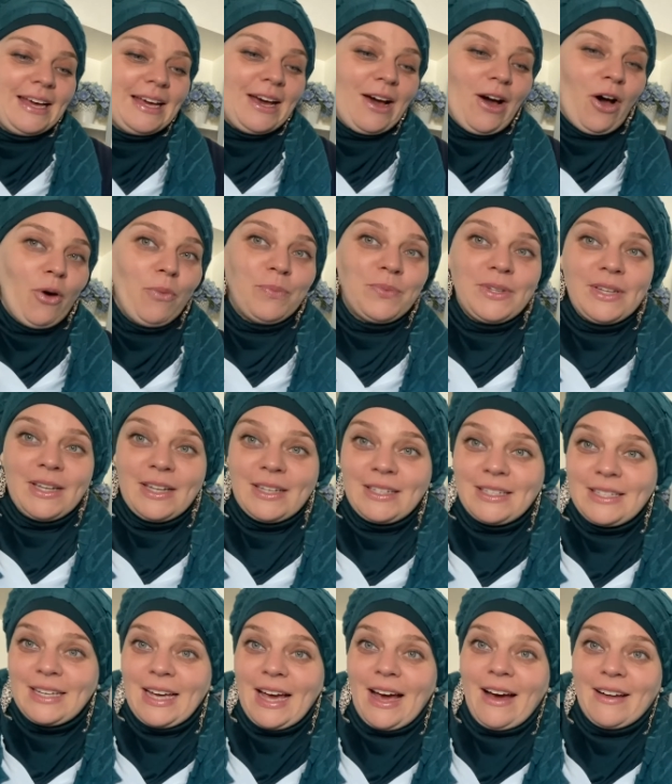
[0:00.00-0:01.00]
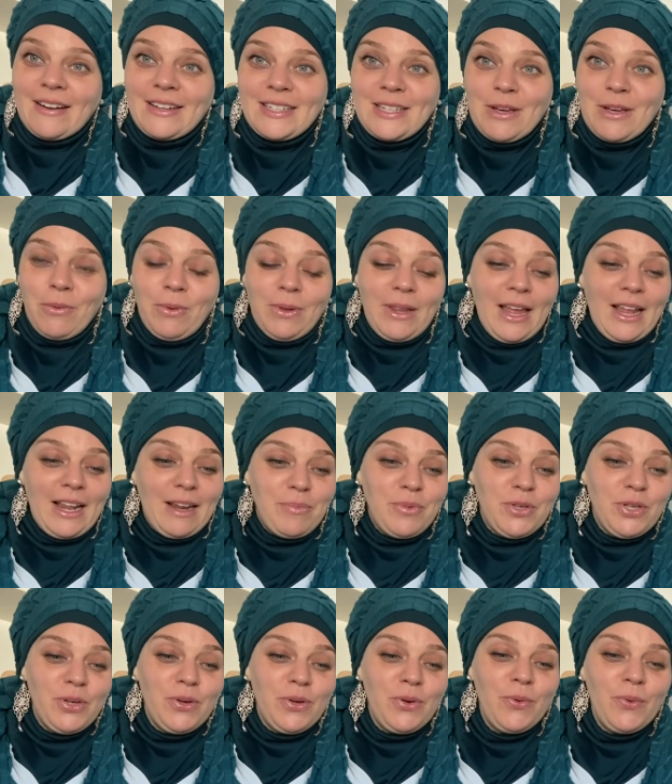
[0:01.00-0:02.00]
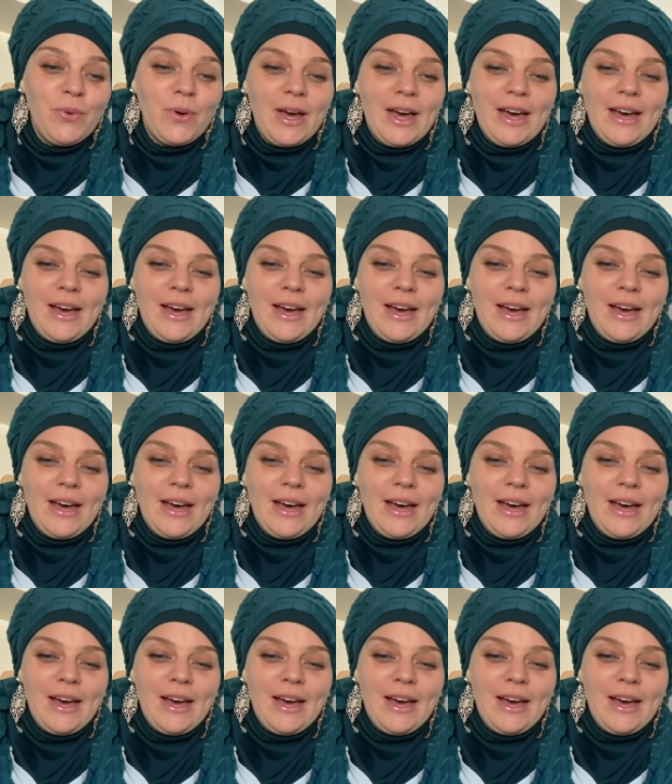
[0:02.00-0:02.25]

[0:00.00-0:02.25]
Hope that answer will help you.